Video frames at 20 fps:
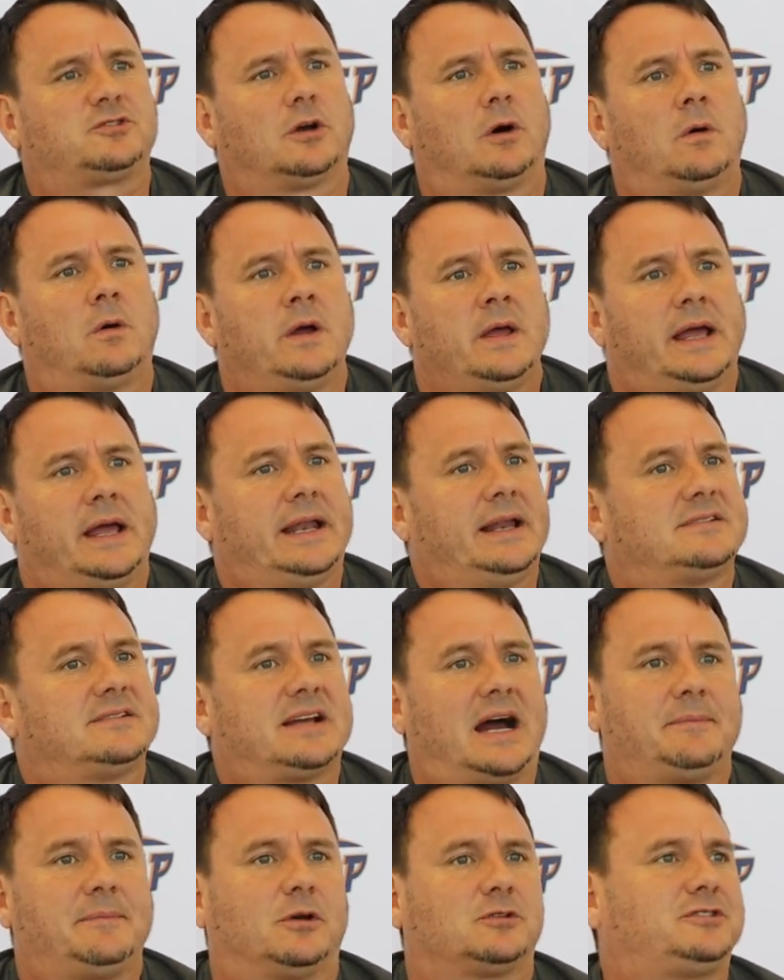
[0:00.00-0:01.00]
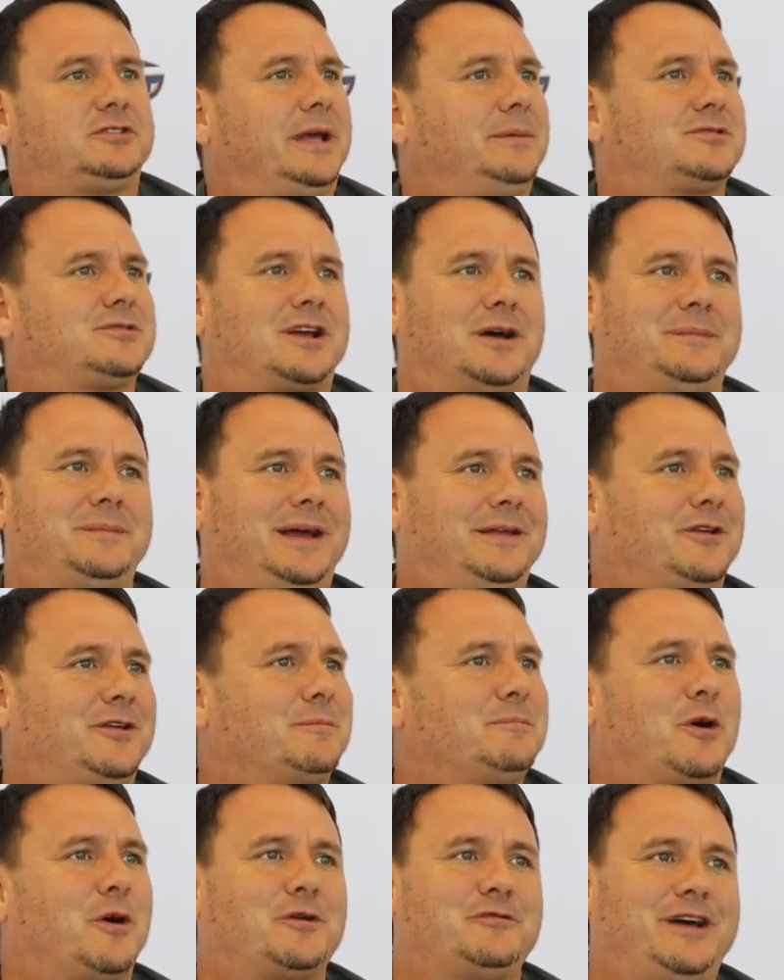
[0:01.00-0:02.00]
So anytime those teams come in,
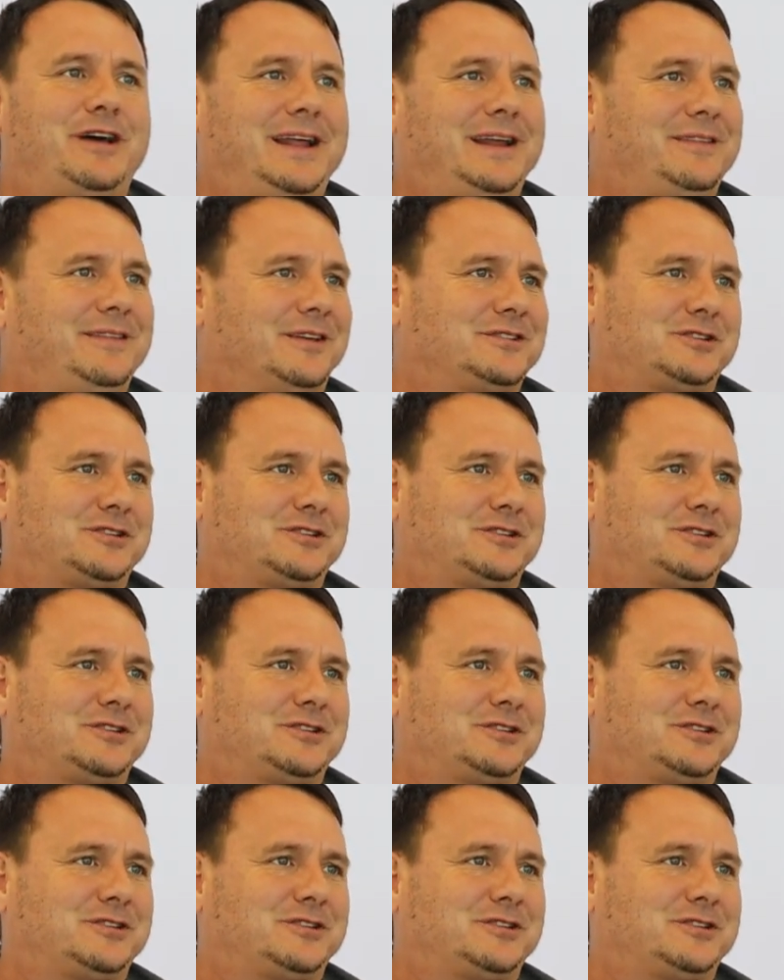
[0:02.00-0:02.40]
they're motivated.